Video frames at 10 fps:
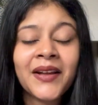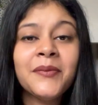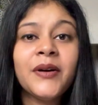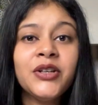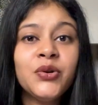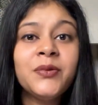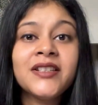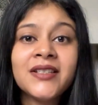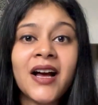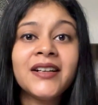but you will
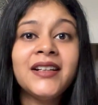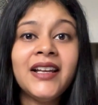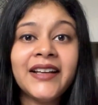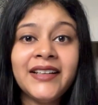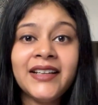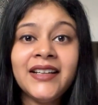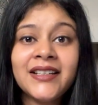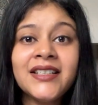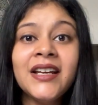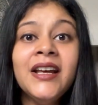start liking
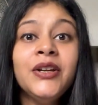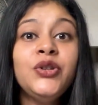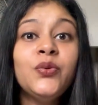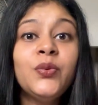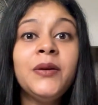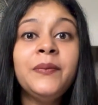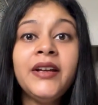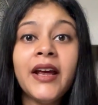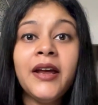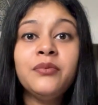it. You will
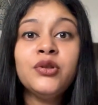be able